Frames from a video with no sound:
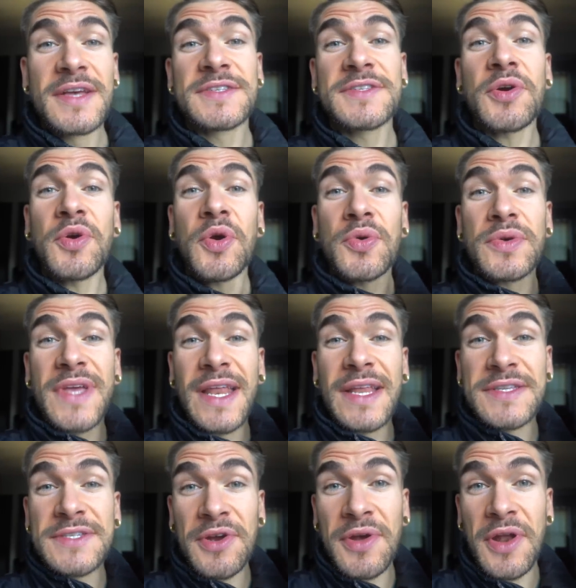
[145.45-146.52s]
So go
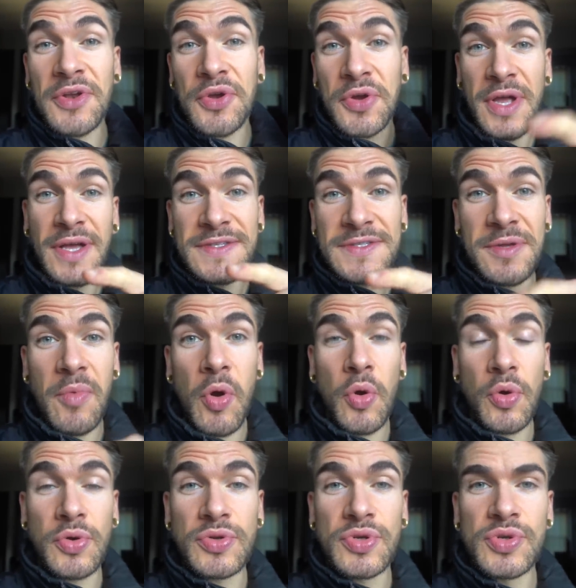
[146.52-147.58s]
get started on your custom
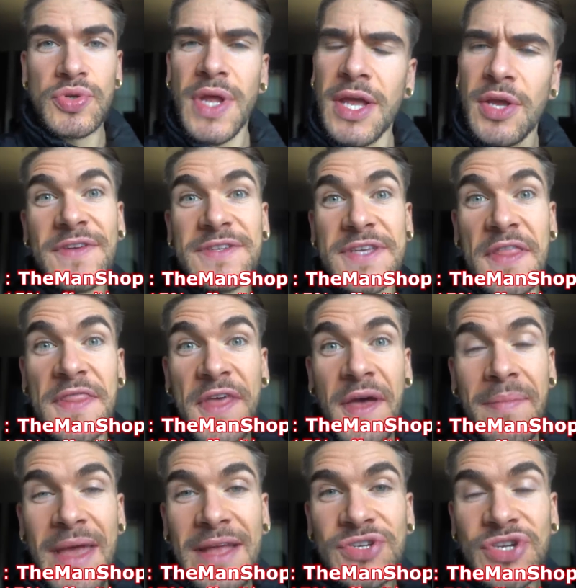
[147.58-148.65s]
order today. Visit
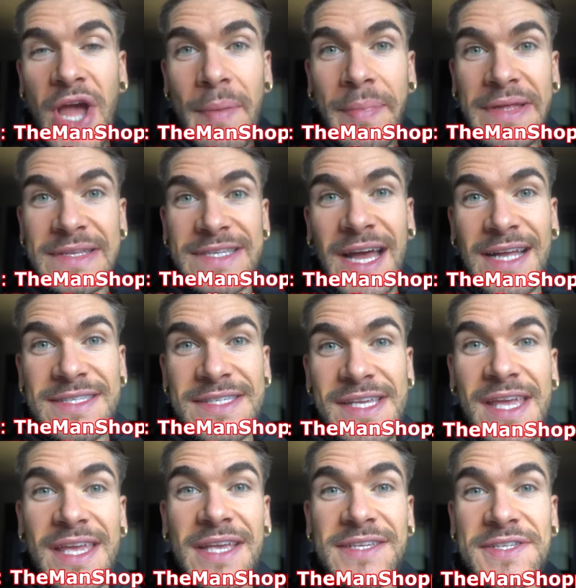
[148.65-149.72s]

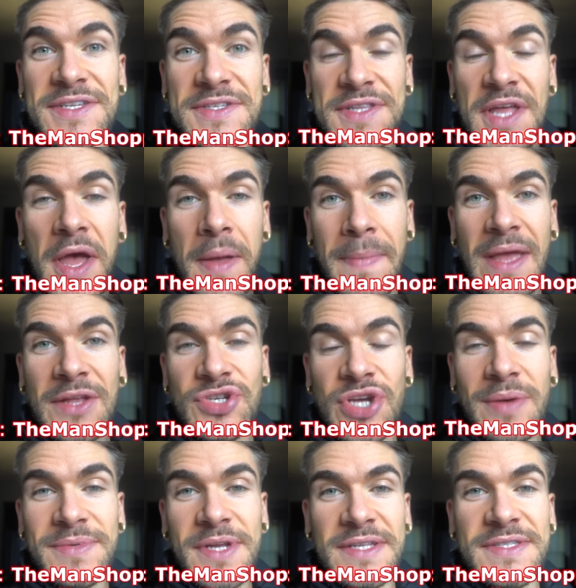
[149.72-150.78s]
themanshoppe.ca. Yes, it is
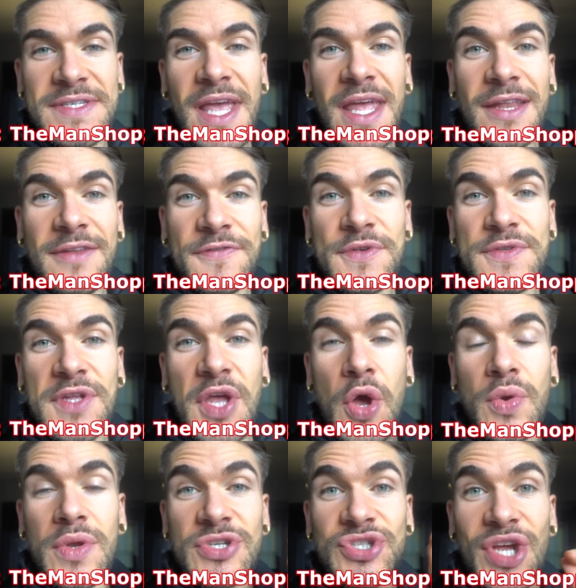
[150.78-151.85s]
themanshoppe.ca and use the
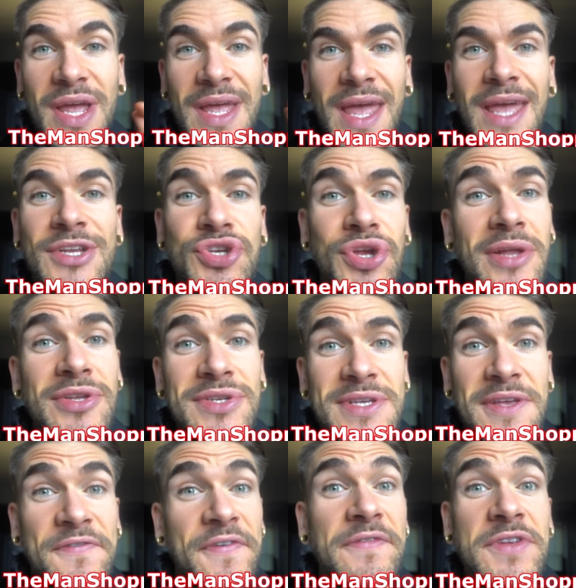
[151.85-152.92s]
code JH. You actually
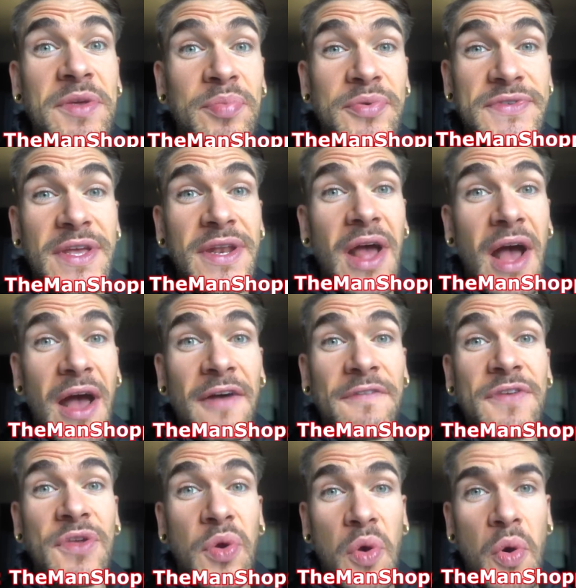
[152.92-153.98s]
save 15% off
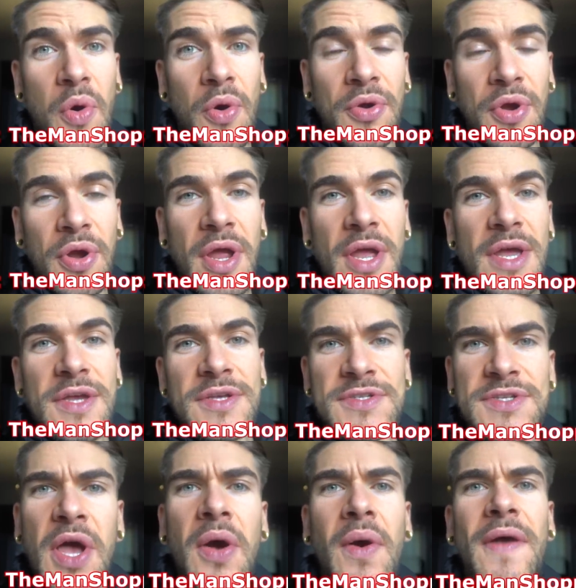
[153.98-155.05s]
off your order.
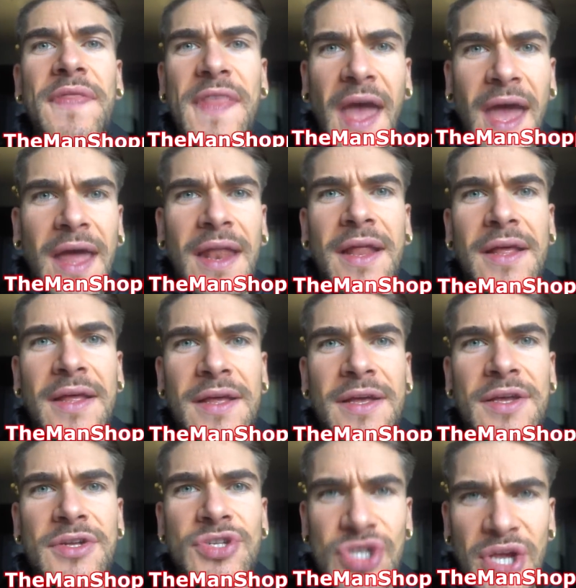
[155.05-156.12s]
So at that,
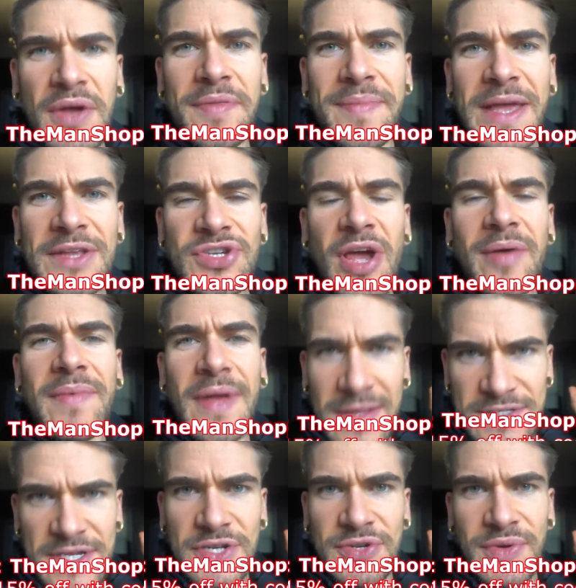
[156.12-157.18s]
check out the man shoppe and
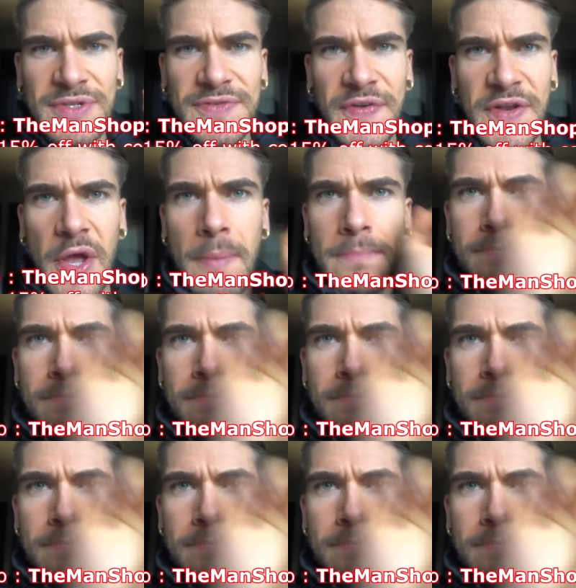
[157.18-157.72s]
let's get to the rest of the video.